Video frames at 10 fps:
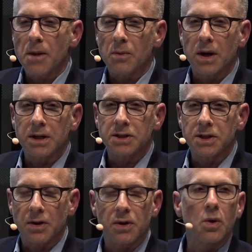was
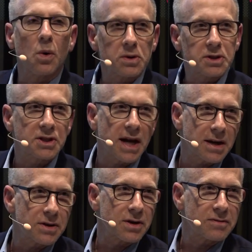you know the gold
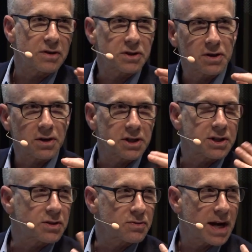standard of research
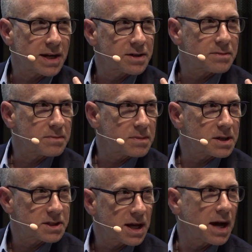is a random
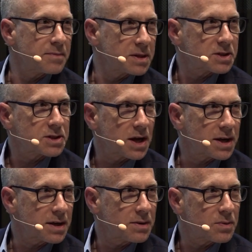assignment
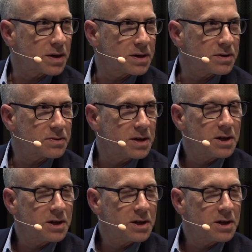study where you